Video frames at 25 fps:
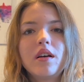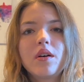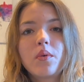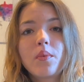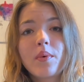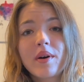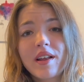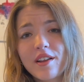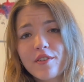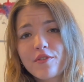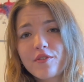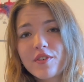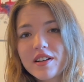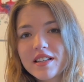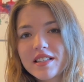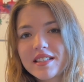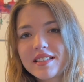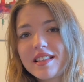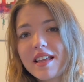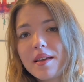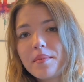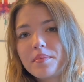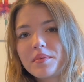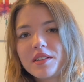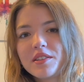When I first
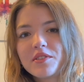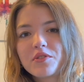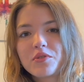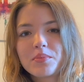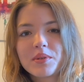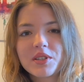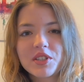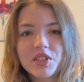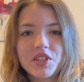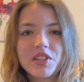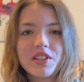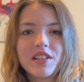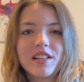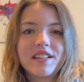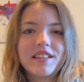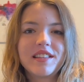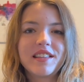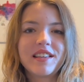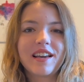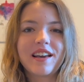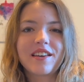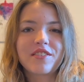dipped into machine learning,